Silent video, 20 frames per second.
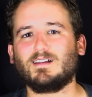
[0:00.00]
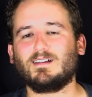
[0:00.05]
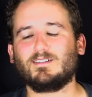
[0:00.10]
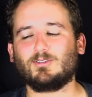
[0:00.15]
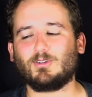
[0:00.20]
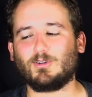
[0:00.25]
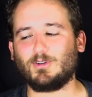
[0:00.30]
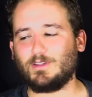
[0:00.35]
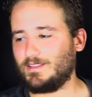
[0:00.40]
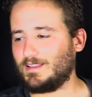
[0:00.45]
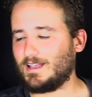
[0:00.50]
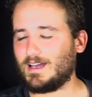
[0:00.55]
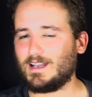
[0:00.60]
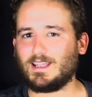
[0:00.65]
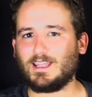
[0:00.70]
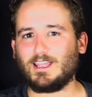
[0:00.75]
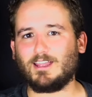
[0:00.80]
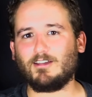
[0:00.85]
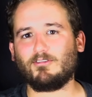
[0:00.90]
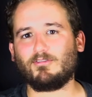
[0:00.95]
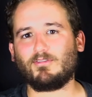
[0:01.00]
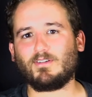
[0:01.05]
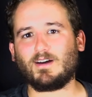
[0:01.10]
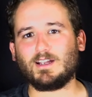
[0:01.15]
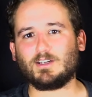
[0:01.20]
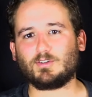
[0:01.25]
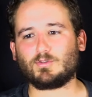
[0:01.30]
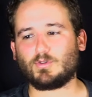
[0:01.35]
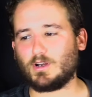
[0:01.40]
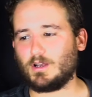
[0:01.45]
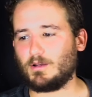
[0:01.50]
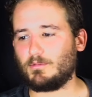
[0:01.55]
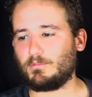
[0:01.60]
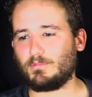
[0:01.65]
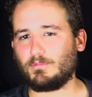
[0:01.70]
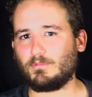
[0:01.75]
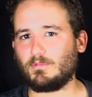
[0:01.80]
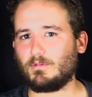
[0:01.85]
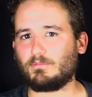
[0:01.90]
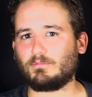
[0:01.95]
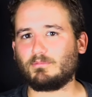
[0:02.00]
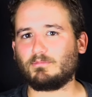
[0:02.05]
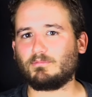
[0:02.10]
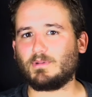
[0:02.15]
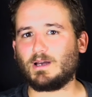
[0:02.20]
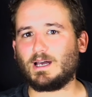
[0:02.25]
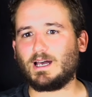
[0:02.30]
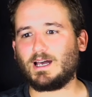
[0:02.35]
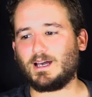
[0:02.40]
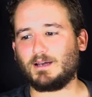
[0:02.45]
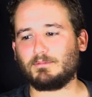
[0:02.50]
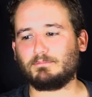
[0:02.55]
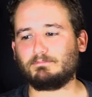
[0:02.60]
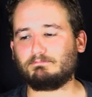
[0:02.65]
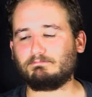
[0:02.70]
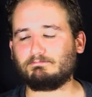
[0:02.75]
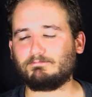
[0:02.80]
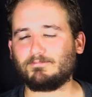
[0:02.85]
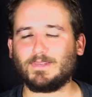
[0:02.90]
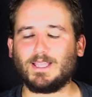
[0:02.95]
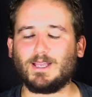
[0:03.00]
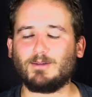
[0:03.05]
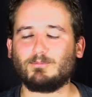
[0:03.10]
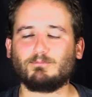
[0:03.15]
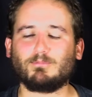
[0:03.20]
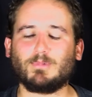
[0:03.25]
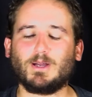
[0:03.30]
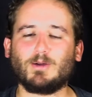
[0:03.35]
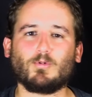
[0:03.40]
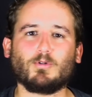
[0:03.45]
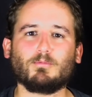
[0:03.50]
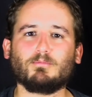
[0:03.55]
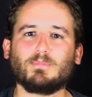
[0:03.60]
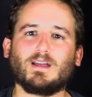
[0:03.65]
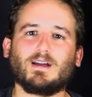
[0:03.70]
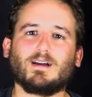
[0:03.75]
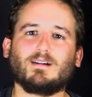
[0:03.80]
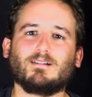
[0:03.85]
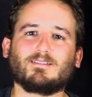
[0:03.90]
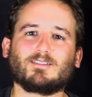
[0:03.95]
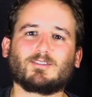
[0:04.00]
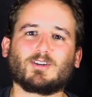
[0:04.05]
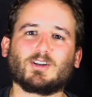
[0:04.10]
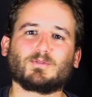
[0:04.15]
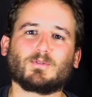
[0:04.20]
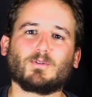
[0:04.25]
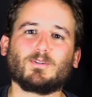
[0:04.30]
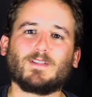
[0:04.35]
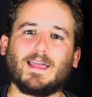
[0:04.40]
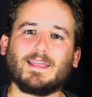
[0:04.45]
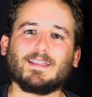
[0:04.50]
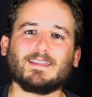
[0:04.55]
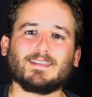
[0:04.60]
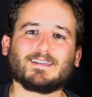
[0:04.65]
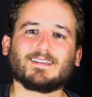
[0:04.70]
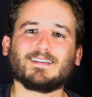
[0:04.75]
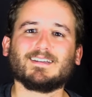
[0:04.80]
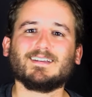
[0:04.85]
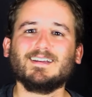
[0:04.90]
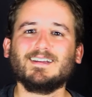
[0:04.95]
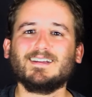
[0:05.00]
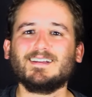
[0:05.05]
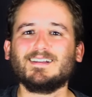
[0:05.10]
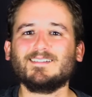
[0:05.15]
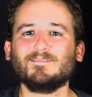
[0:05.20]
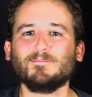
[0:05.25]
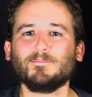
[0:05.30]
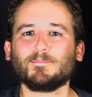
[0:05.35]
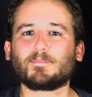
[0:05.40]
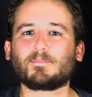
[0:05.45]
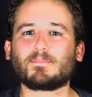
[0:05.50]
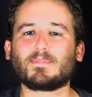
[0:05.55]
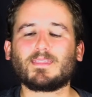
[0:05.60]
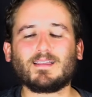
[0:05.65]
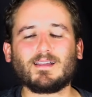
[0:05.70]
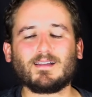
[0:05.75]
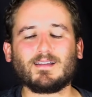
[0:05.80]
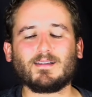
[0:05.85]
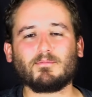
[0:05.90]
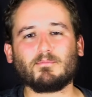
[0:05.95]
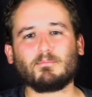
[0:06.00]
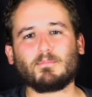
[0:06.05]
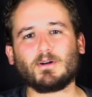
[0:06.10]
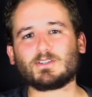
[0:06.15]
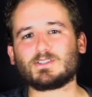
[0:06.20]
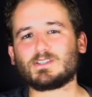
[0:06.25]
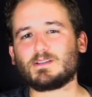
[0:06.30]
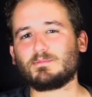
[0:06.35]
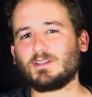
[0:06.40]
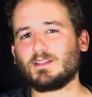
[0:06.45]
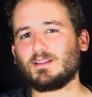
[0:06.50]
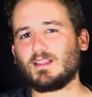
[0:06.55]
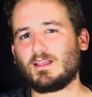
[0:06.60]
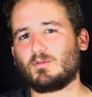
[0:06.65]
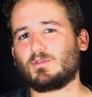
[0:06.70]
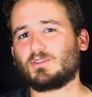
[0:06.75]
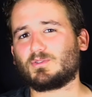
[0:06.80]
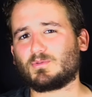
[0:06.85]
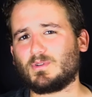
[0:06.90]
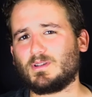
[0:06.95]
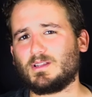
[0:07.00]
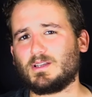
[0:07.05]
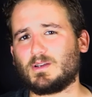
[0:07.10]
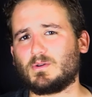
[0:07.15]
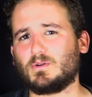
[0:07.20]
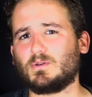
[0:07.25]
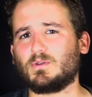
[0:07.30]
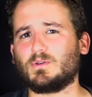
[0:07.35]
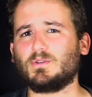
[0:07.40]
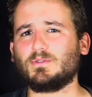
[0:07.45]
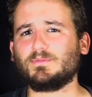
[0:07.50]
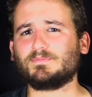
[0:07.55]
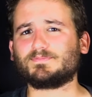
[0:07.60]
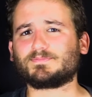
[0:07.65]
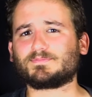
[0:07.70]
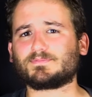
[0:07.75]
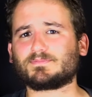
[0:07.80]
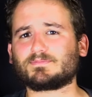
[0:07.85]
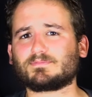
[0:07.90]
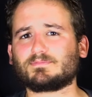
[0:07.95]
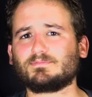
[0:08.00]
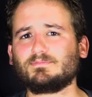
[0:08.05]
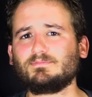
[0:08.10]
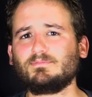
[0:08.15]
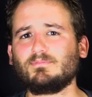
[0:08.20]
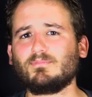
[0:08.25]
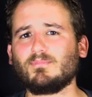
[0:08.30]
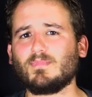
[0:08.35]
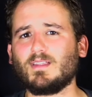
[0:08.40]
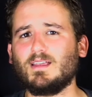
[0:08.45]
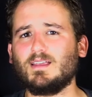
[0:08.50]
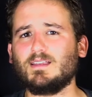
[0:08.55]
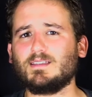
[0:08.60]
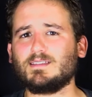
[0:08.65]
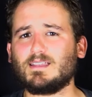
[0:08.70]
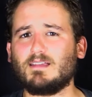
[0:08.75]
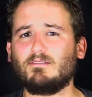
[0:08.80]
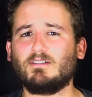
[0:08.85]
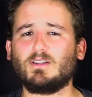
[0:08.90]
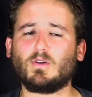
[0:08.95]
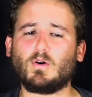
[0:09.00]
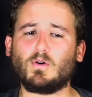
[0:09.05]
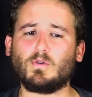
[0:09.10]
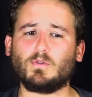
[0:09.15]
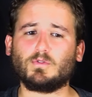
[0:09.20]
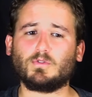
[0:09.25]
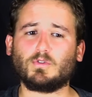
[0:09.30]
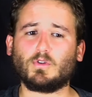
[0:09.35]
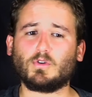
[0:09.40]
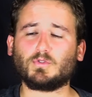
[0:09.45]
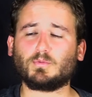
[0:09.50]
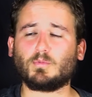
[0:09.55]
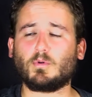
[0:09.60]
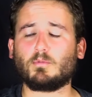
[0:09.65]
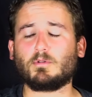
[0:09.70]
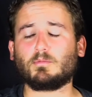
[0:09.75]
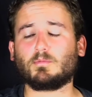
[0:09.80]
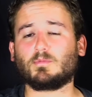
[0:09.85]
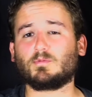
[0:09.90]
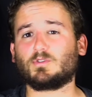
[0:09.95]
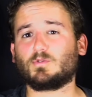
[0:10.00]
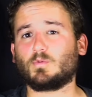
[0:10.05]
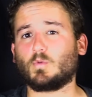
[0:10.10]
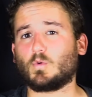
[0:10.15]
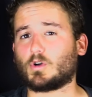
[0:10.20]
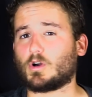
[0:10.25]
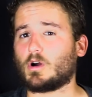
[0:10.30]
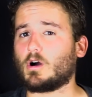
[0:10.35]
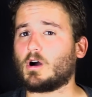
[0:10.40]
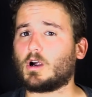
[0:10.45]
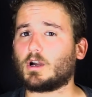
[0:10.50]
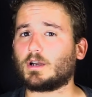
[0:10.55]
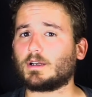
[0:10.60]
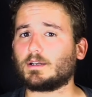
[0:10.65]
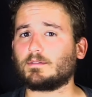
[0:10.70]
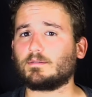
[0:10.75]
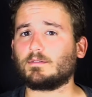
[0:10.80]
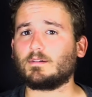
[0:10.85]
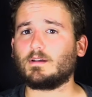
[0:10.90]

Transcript: knowing that if I trip, it won't be a graceful landing. But something that was really cool is, even though those moments were hard,